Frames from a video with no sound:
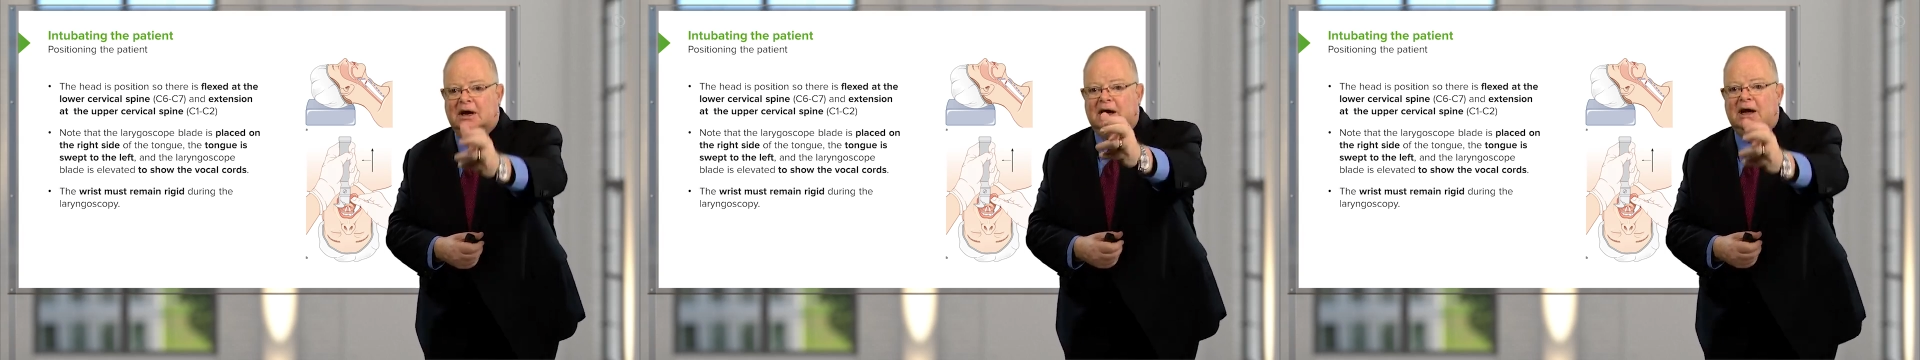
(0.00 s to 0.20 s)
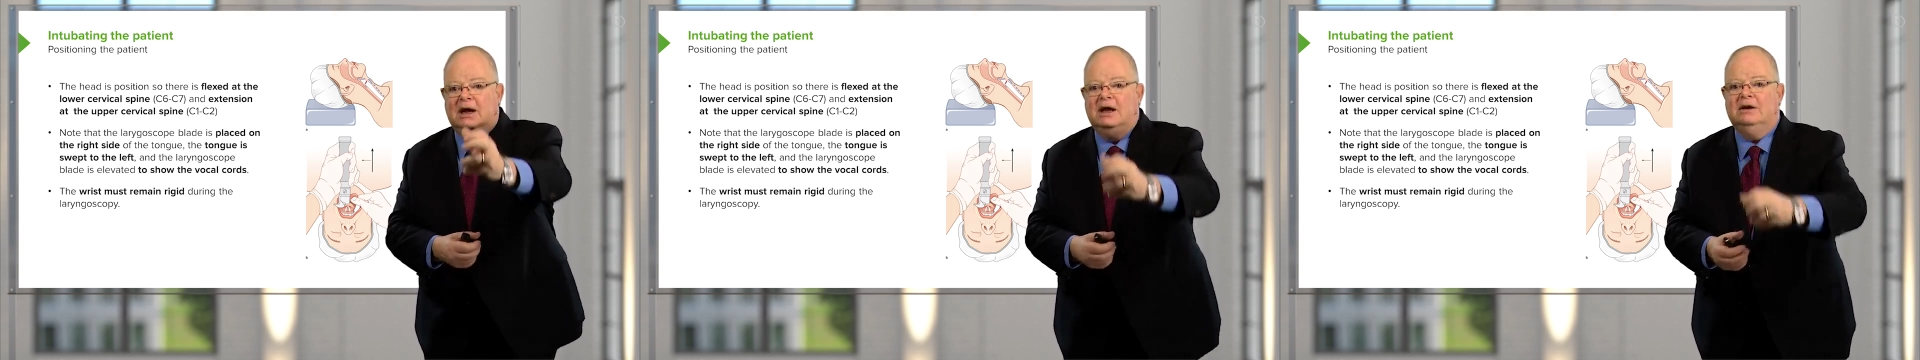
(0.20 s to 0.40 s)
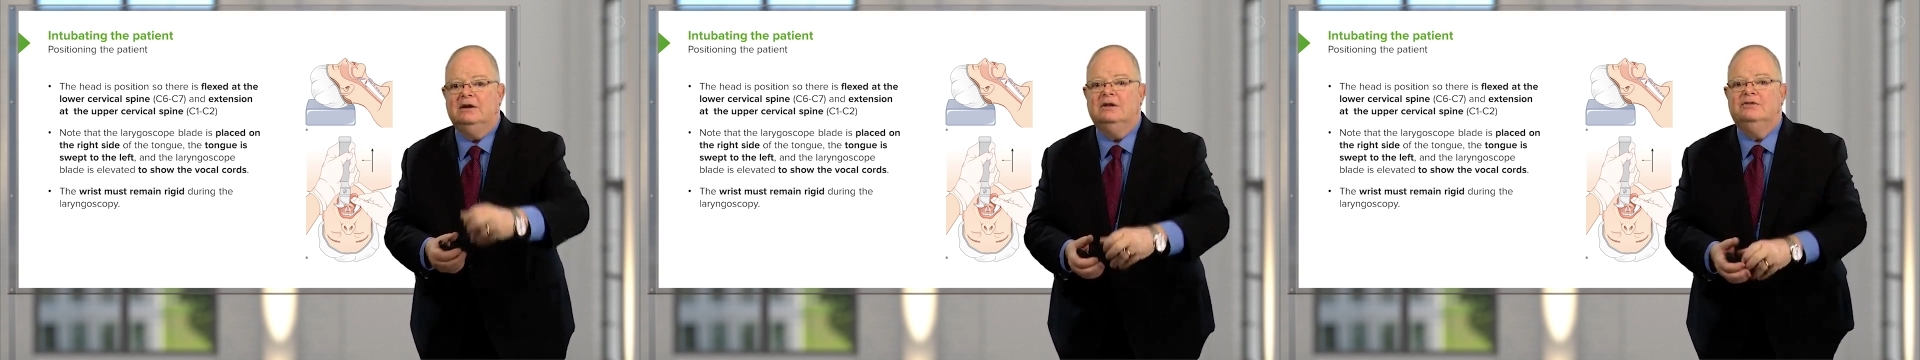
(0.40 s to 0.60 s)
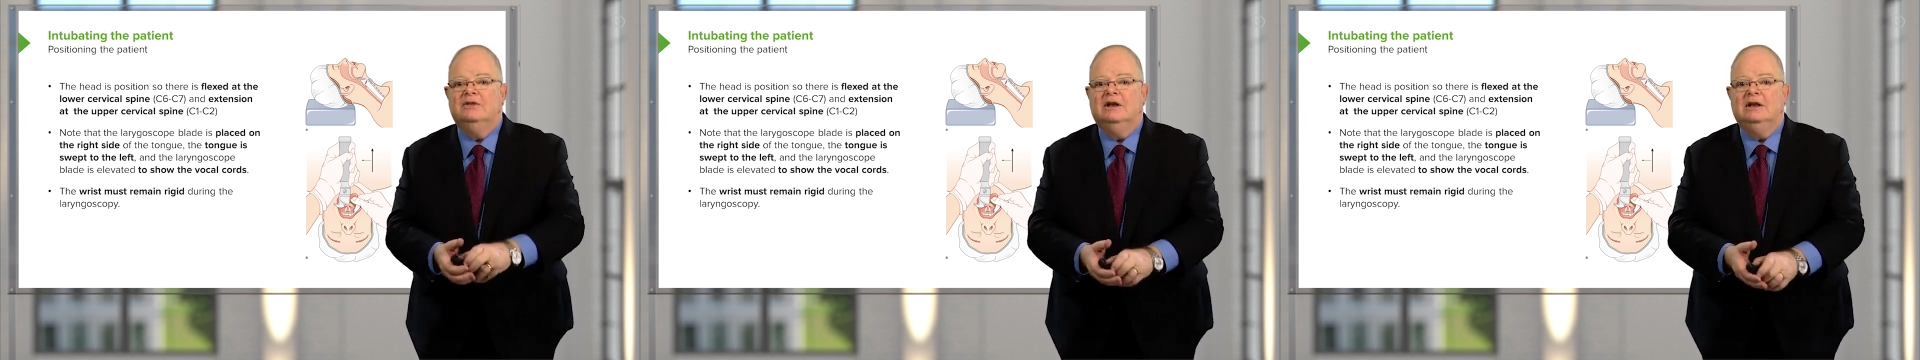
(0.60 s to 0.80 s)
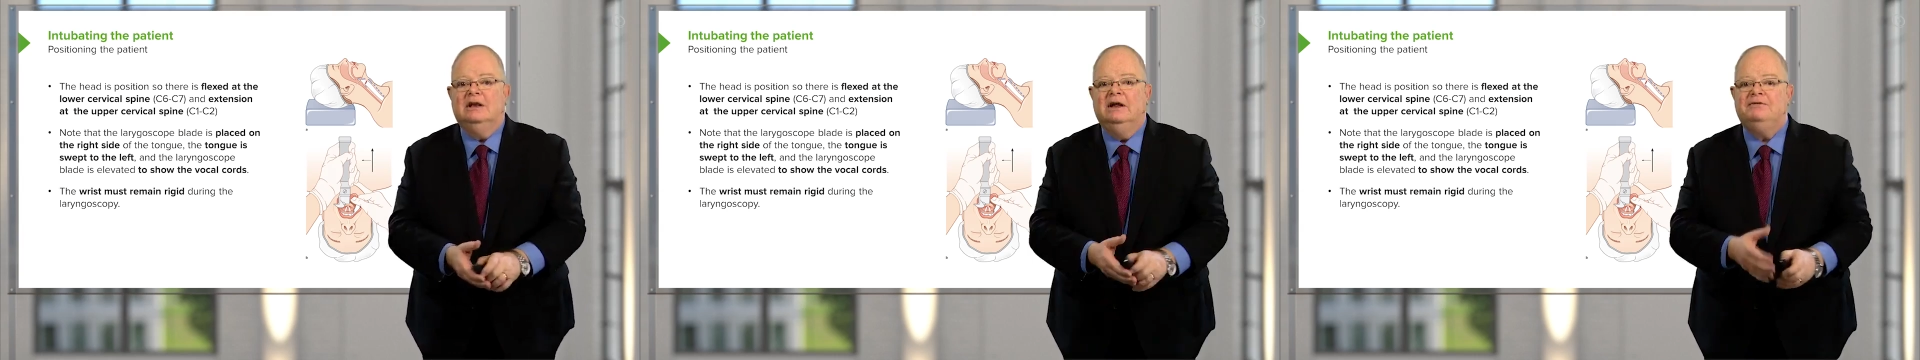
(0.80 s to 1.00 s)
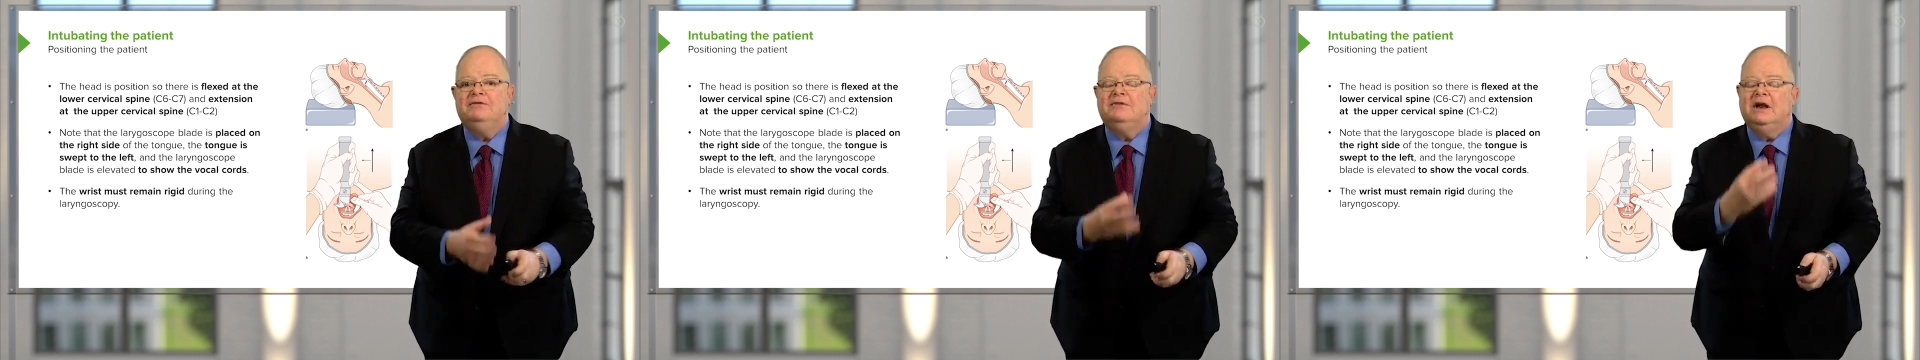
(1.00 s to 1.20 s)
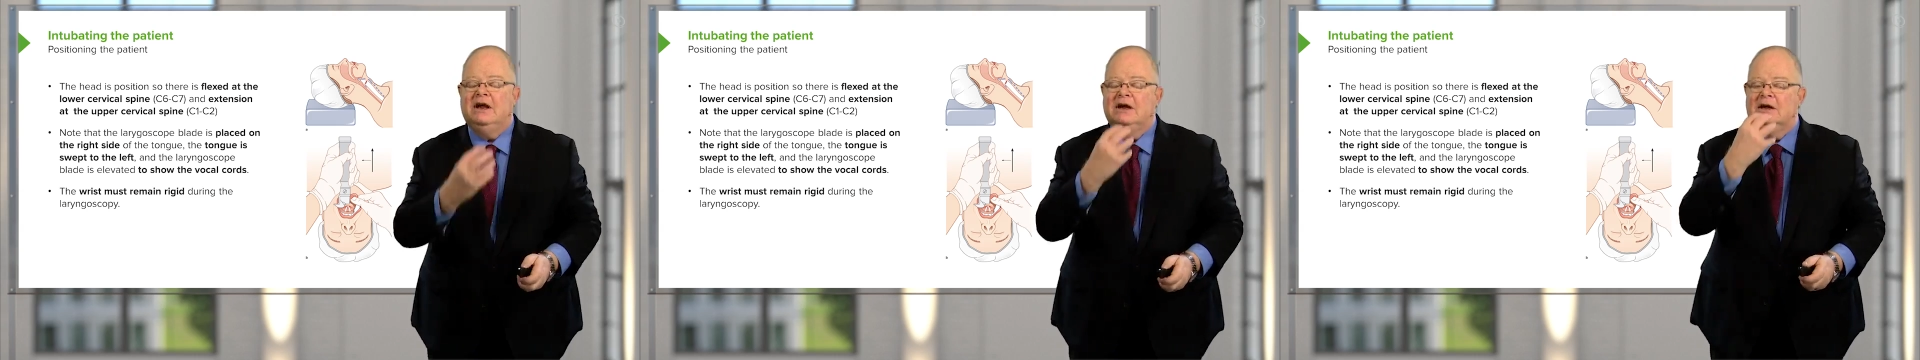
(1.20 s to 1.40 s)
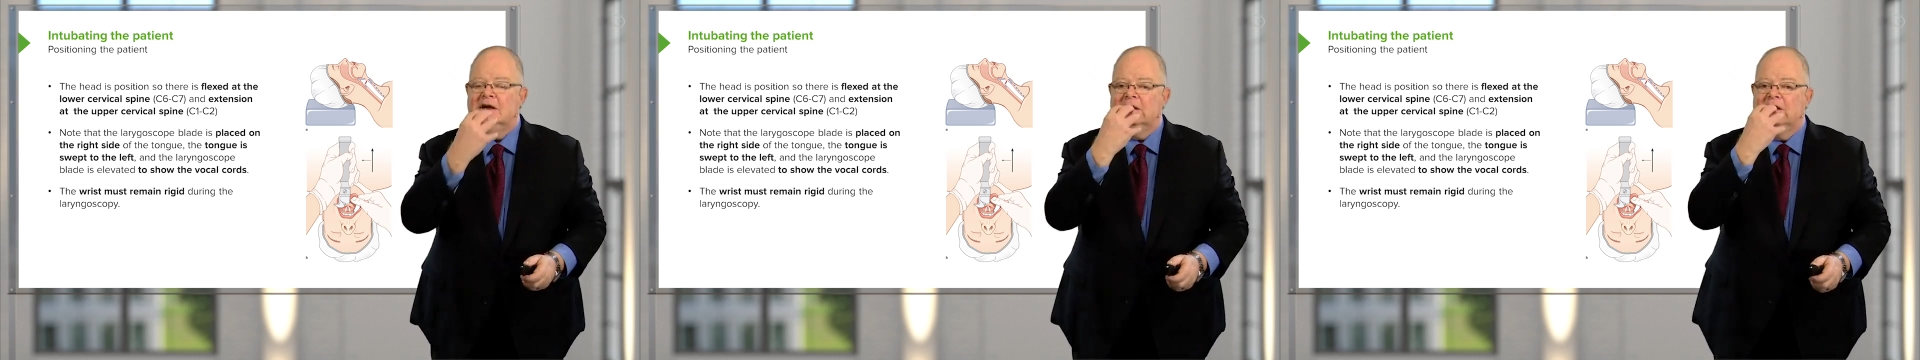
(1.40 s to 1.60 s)
And the
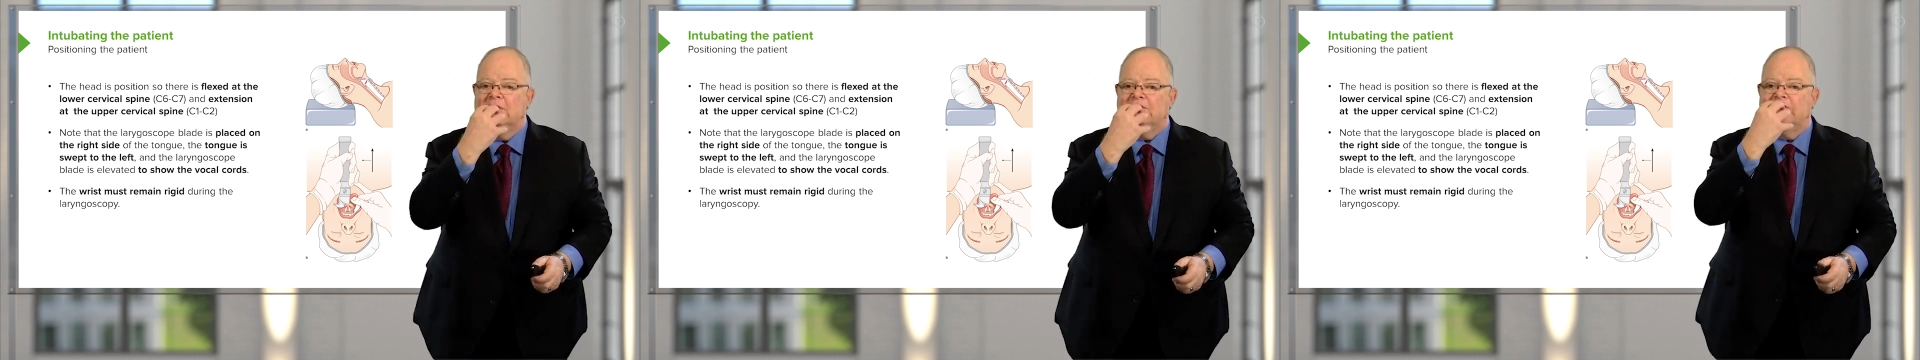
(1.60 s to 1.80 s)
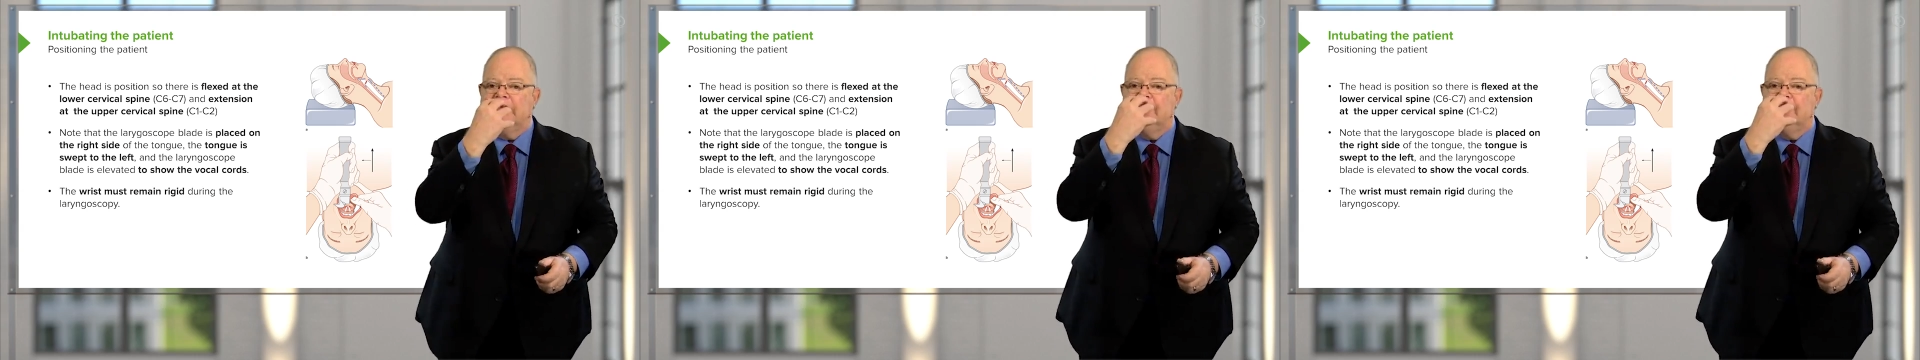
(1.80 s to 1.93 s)
lifting lifts